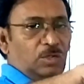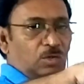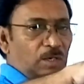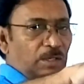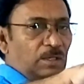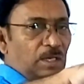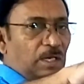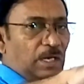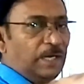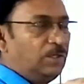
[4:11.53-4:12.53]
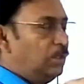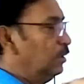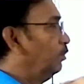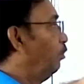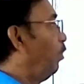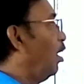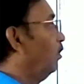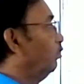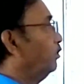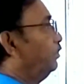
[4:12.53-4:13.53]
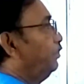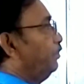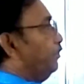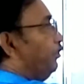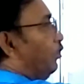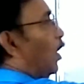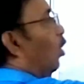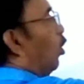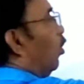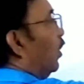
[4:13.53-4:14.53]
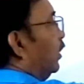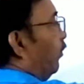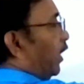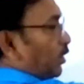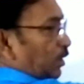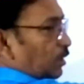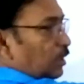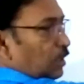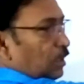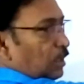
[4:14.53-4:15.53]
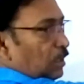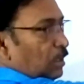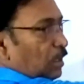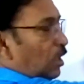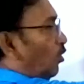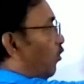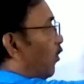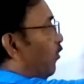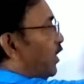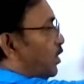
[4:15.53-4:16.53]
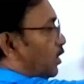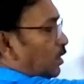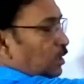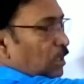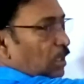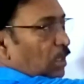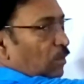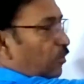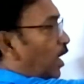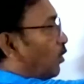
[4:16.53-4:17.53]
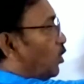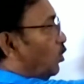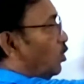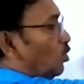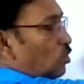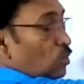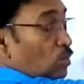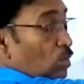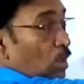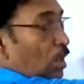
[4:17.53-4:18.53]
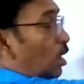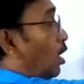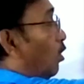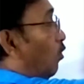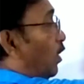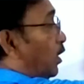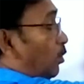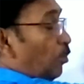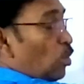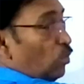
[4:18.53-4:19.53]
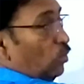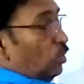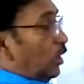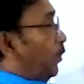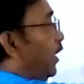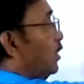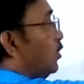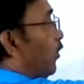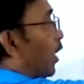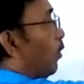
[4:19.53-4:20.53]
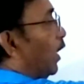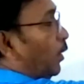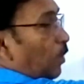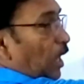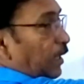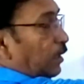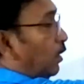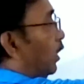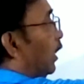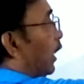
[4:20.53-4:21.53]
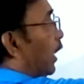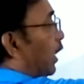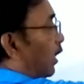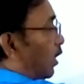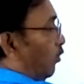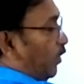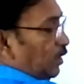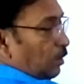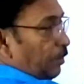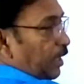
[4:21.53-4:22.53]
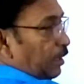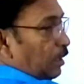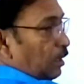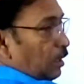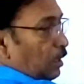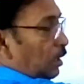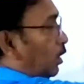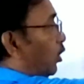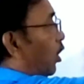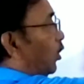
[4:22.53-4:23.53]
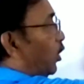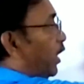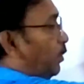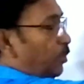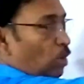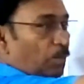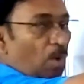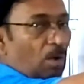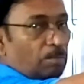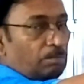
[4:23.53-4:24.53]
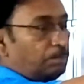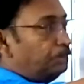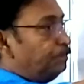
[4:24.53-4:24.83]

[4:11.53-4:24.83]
your right palm over the vector from which we have to move. That means we are multiplying A with B. You have to keep your palm